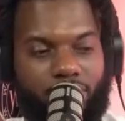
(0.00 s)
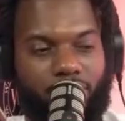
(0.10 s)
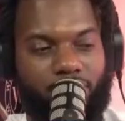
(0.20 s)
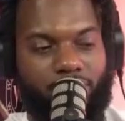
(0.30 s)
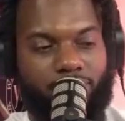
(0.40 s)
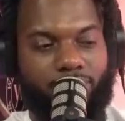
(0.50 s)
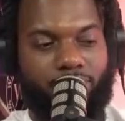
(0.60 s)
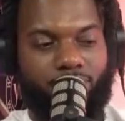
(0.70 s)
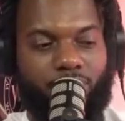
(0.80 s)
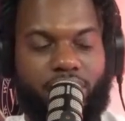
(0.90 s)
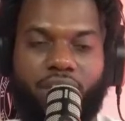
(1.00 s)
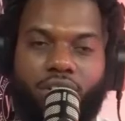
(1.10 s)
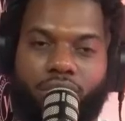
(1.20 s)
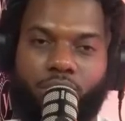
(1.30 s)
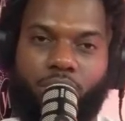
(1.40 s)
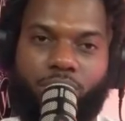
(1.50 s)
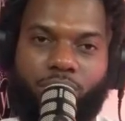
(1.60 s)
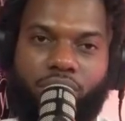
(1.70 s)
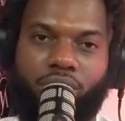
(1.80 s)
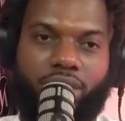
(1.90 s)
Um, we taking over the world. We
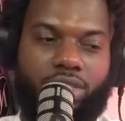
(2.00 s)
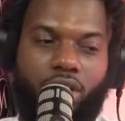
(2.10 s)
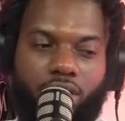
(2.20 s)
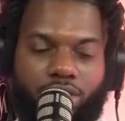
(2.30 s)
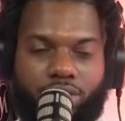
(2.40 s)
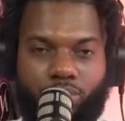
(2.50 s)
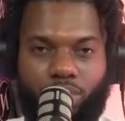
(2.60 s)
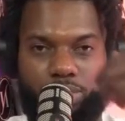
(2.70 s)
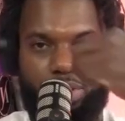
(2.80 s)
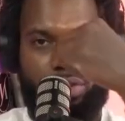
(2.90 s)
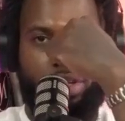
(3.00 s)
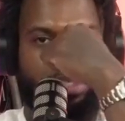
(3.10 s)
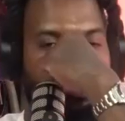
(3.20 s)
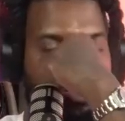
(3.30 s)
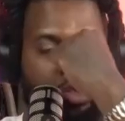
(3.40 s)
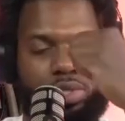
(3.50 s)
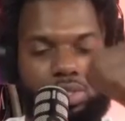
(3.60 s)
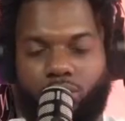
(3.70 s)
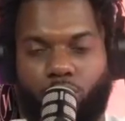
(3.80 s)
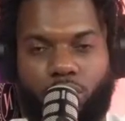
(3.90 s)
the greatest artists in the world. We the greatest producers
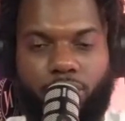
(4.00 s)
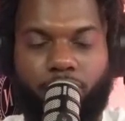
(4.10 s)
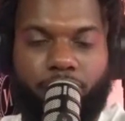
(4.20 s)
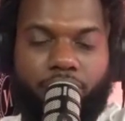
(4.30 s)
in the world.